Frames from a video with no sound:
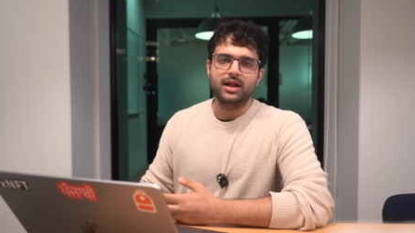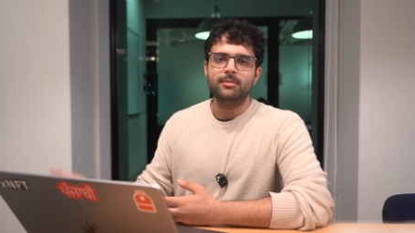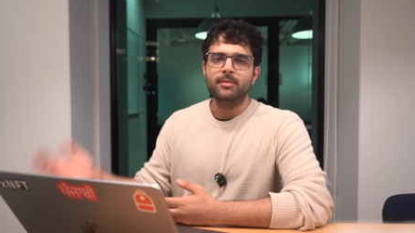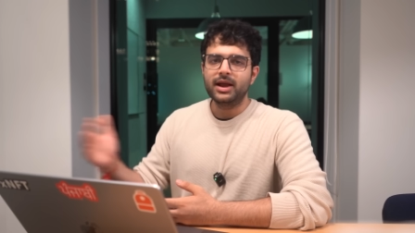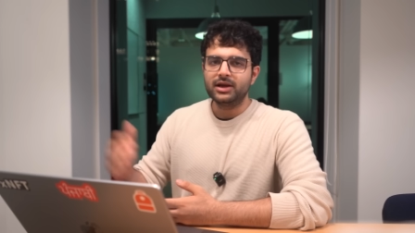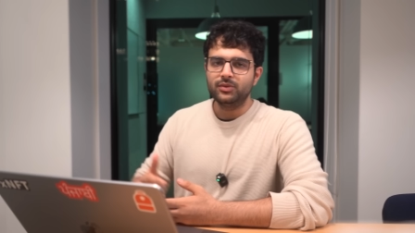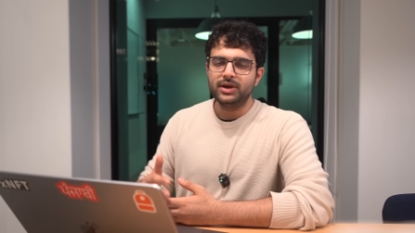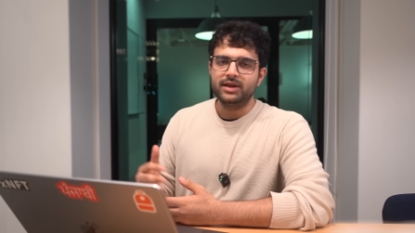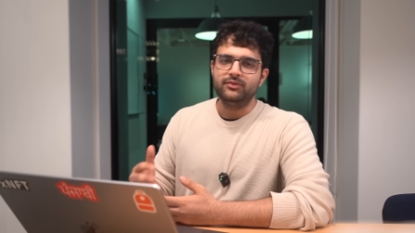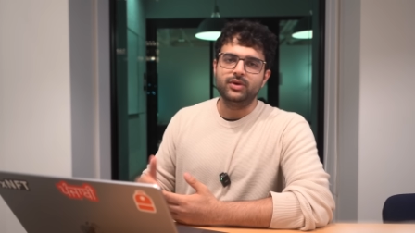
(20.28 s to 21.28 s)
Come back to
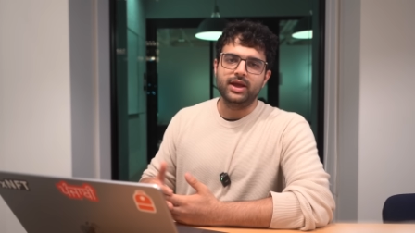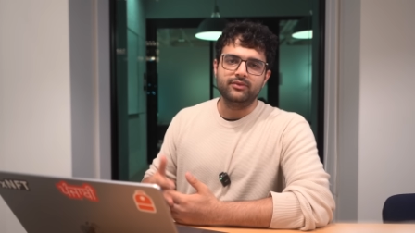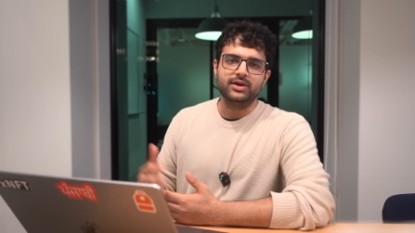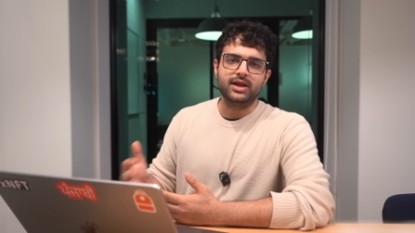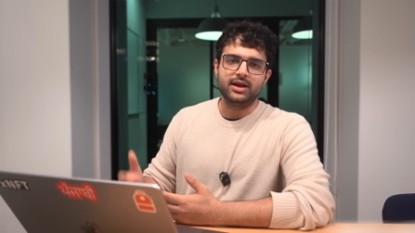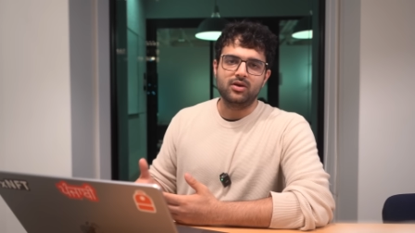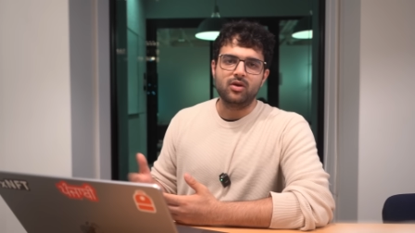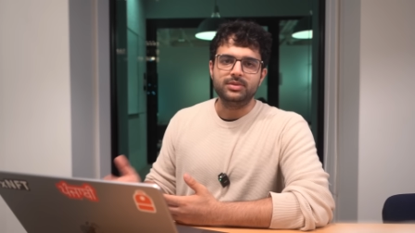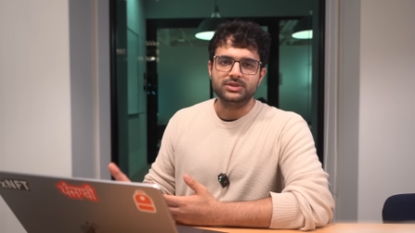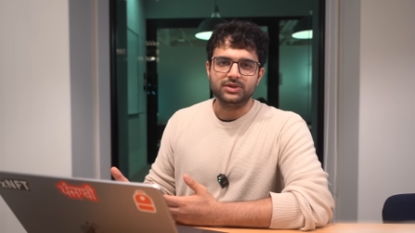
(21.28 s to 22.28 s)
it if you ever get an
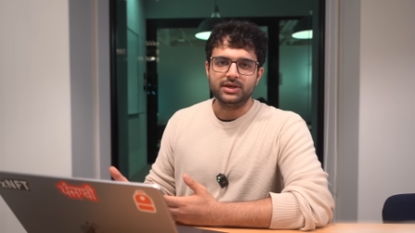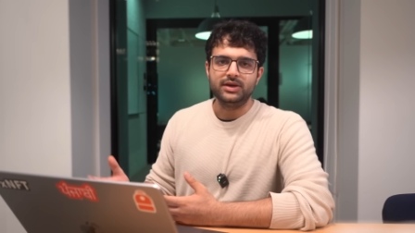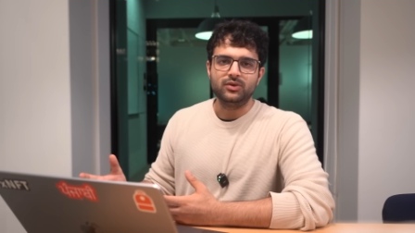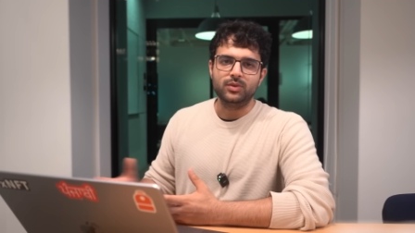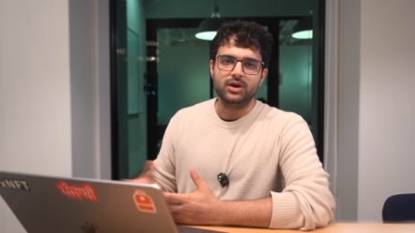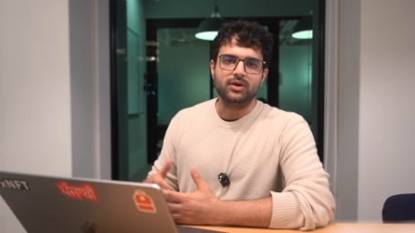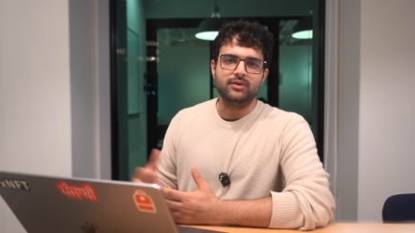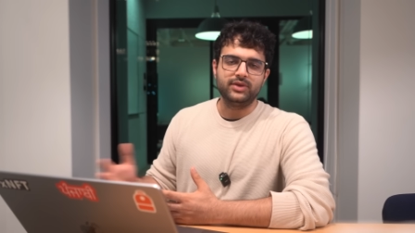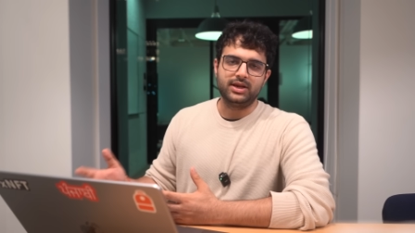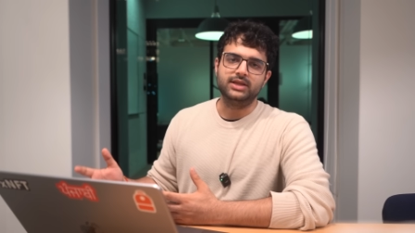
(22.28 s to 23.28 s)
opportunity to work on
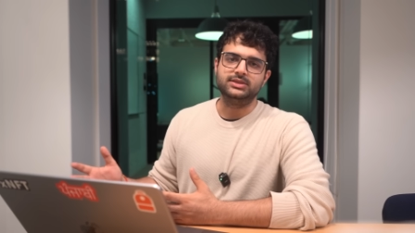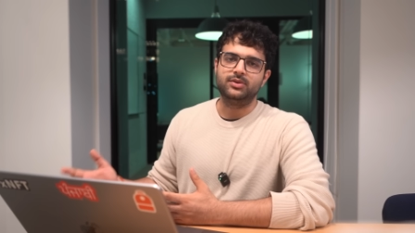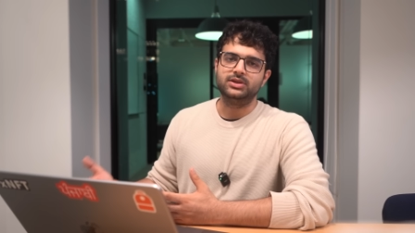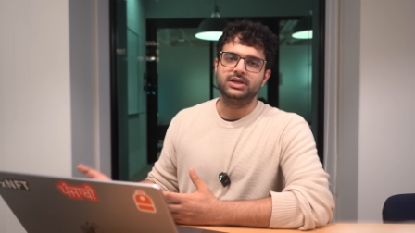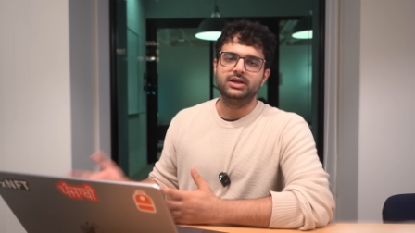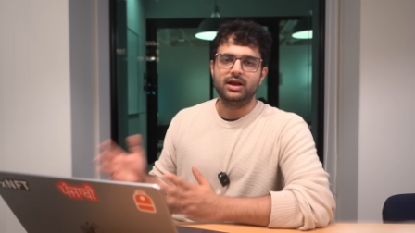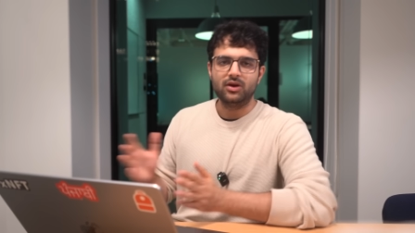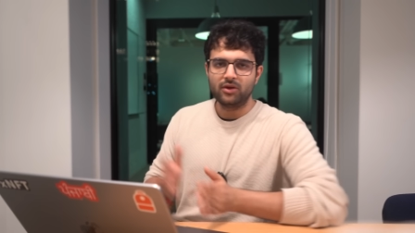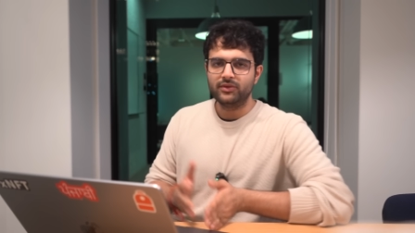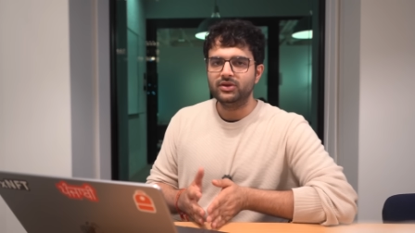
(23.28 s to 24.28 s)
a freelance project
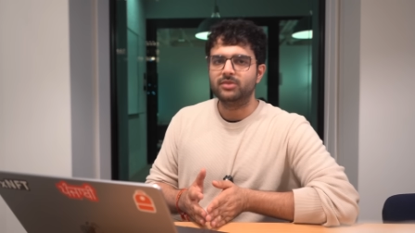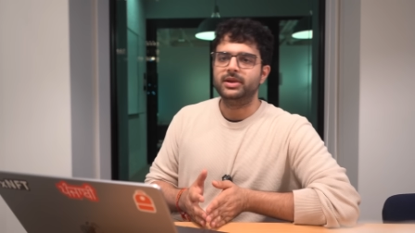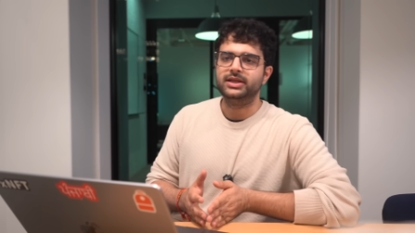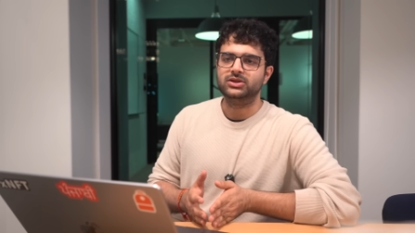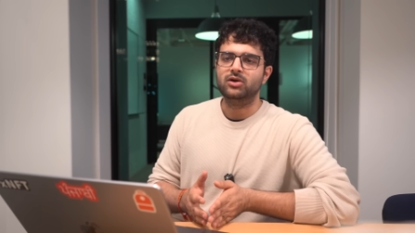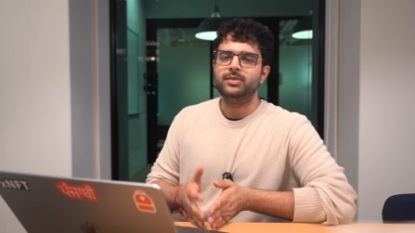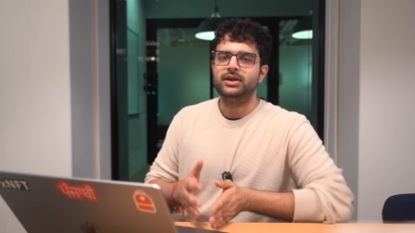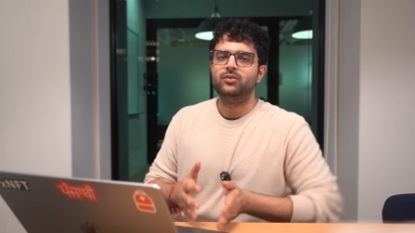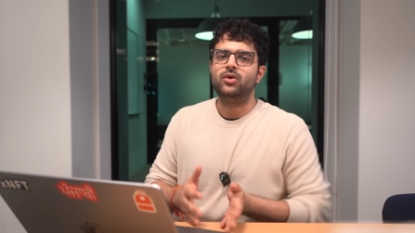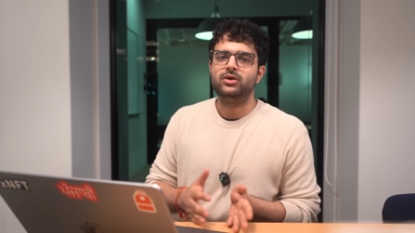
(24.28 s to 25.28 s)
along with your main job
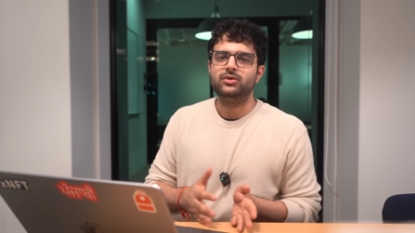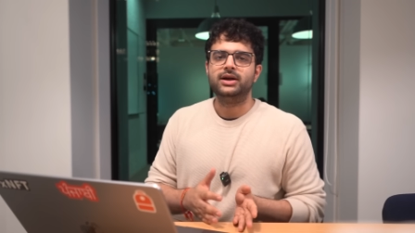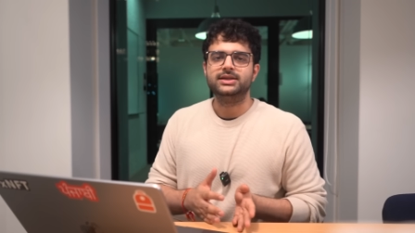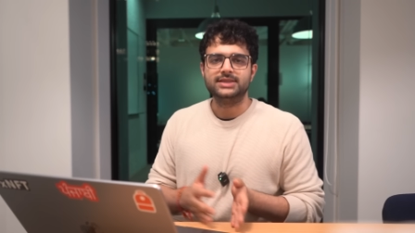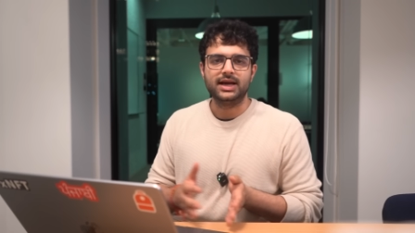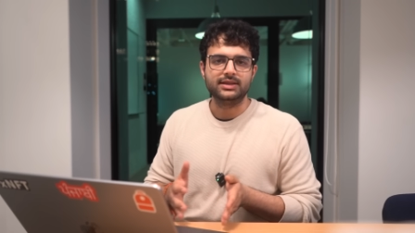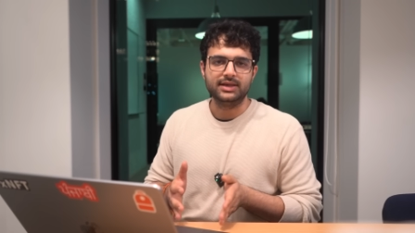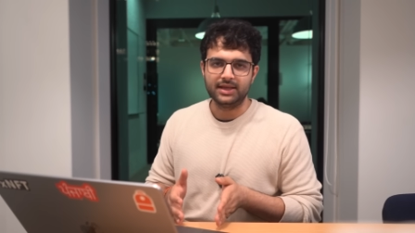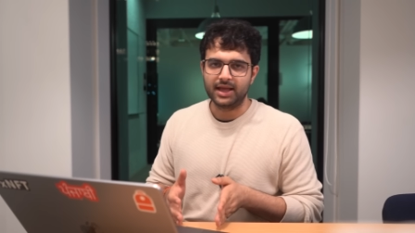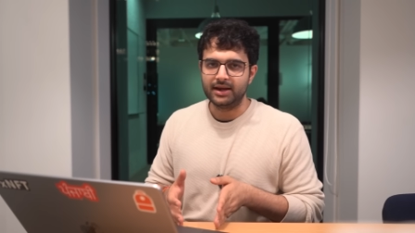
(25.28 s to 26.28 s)
and you want to understand the
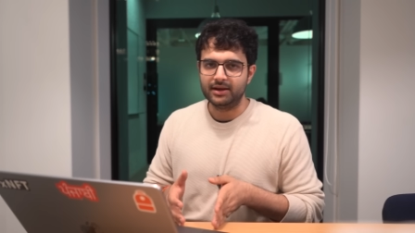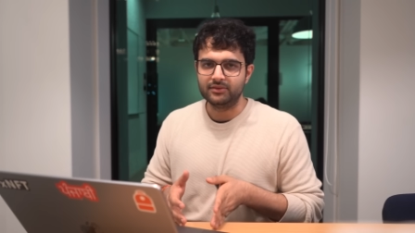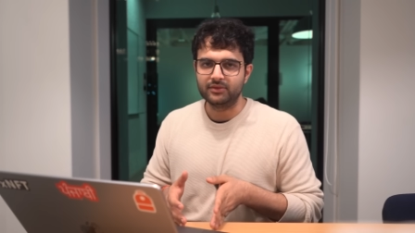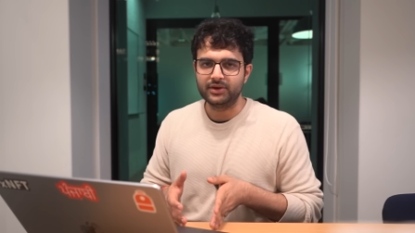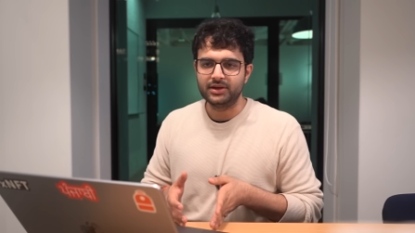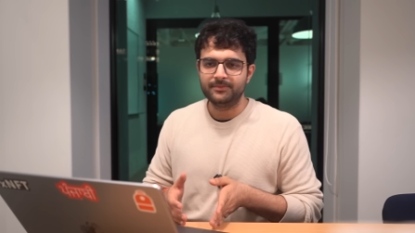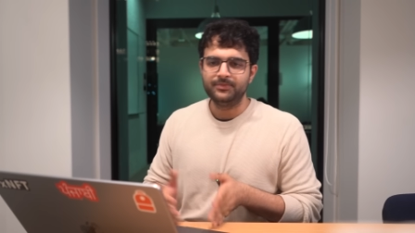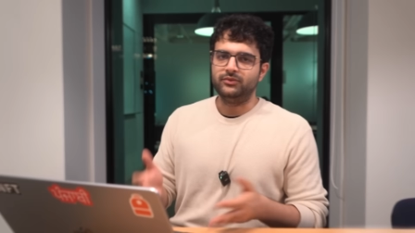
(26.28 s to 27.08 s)
legalities of it.